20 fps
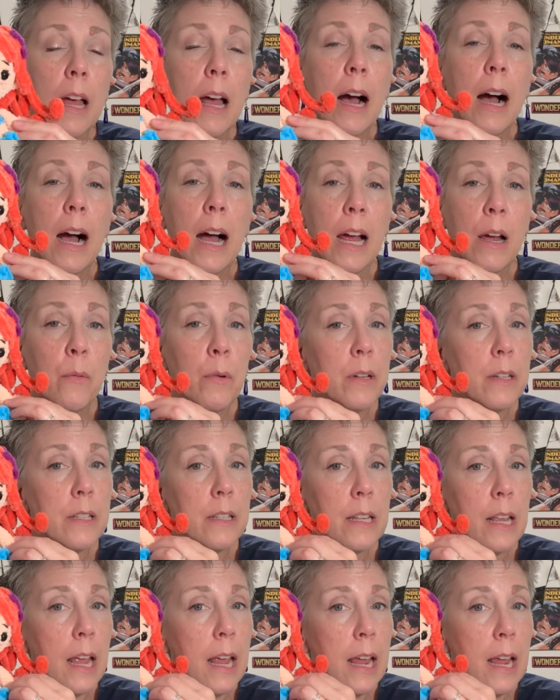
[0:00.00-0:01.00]
I would
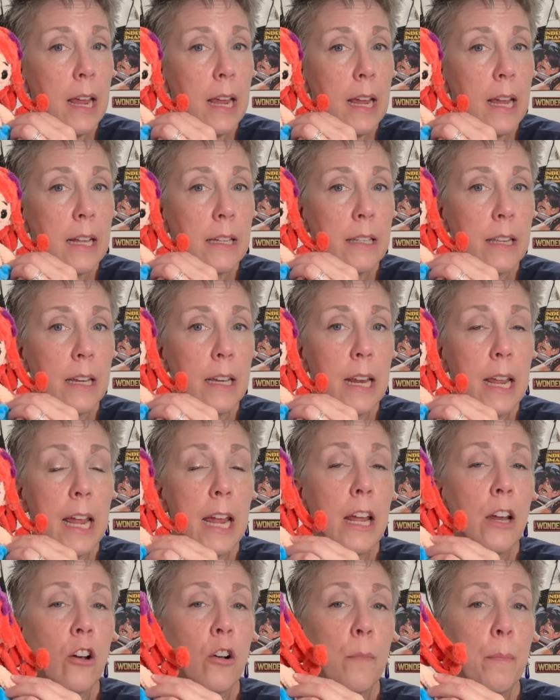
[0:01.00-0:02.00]
say it's an
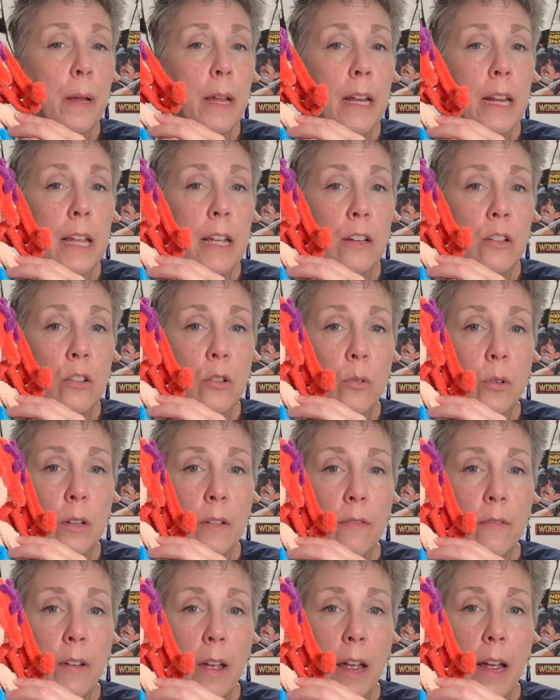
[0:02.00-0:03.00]
intermediate to
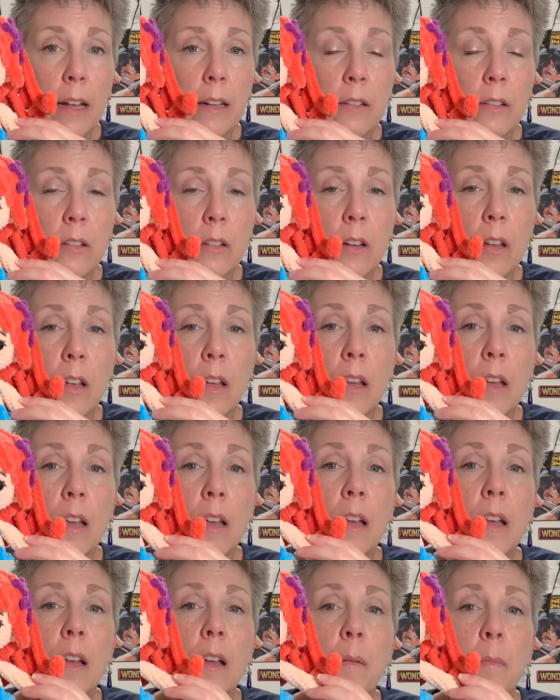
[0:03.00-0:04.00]
advanced
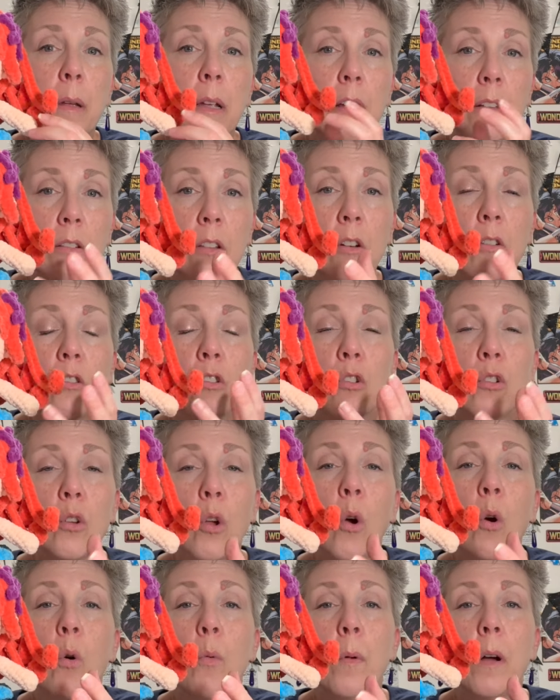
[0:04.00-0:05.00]
because there's
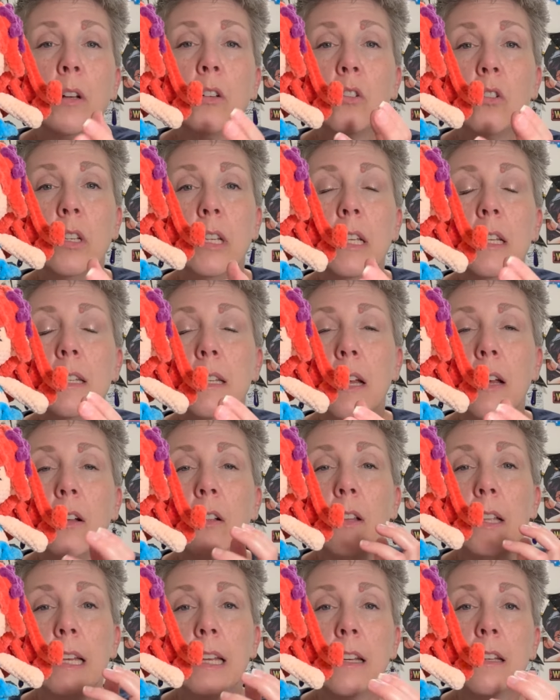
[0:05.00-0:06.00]
so much
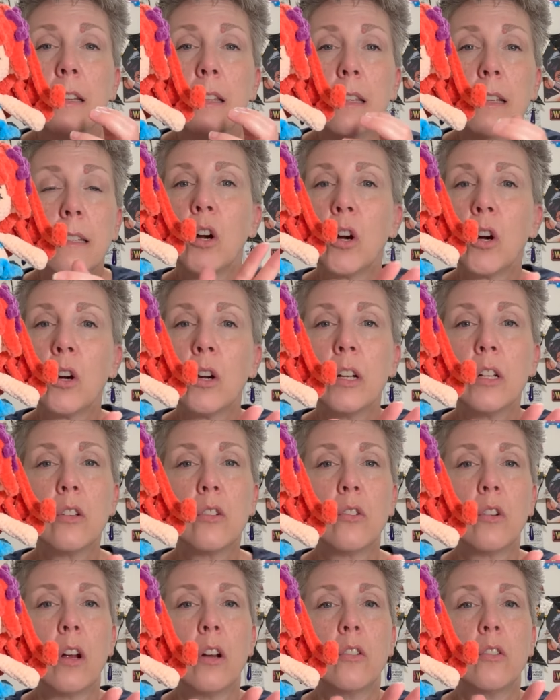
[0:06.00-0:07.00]
detail into this. Her
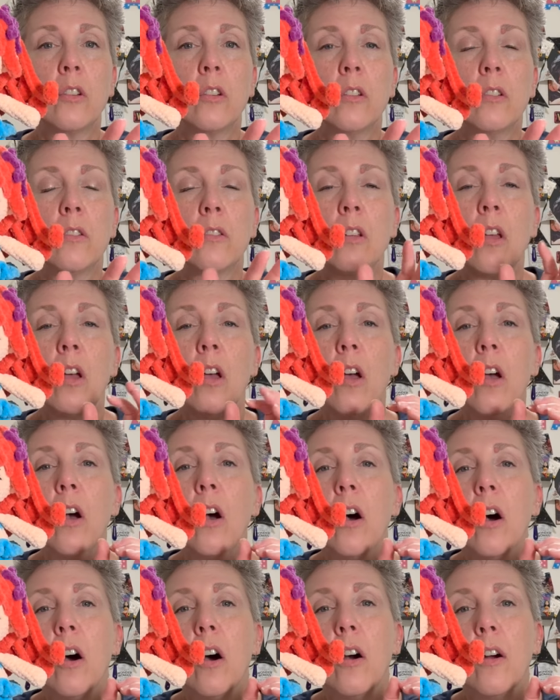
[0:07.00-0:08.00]
instructions
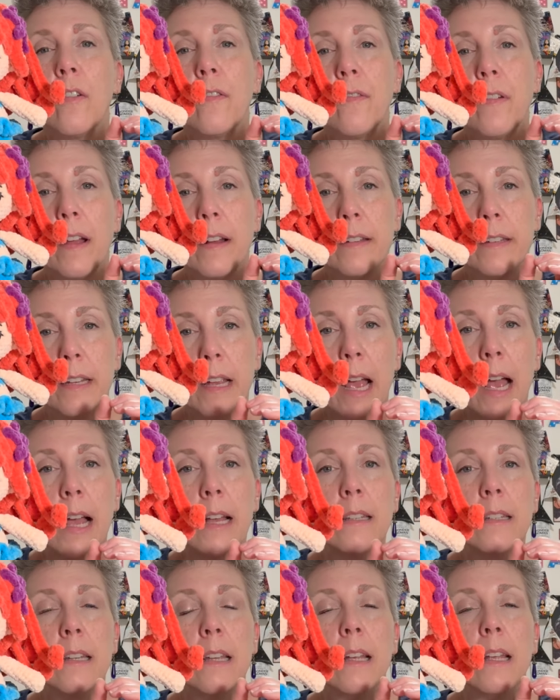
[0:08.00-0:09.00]
are
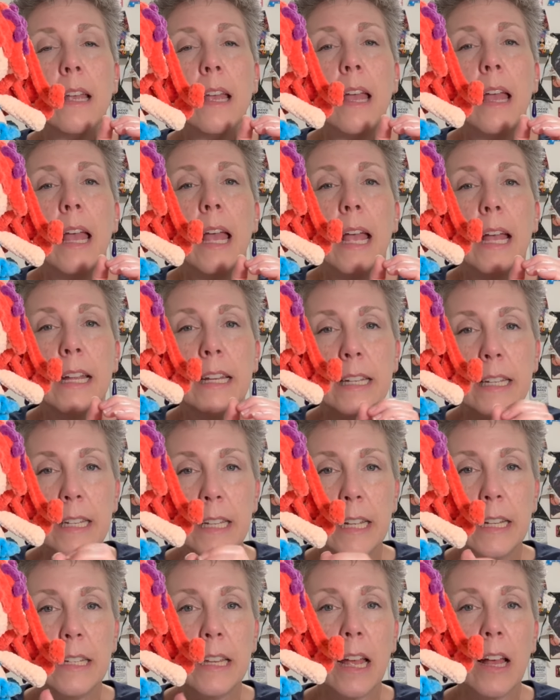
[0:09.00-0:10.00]
fantastic and
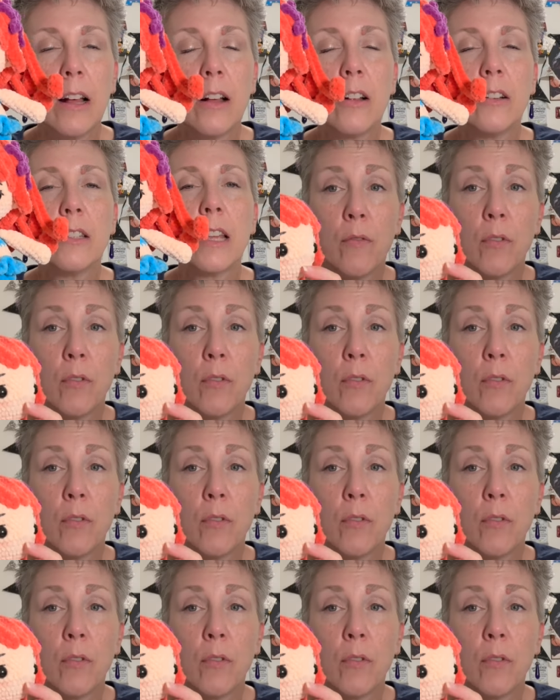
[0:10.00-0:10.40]
detailed.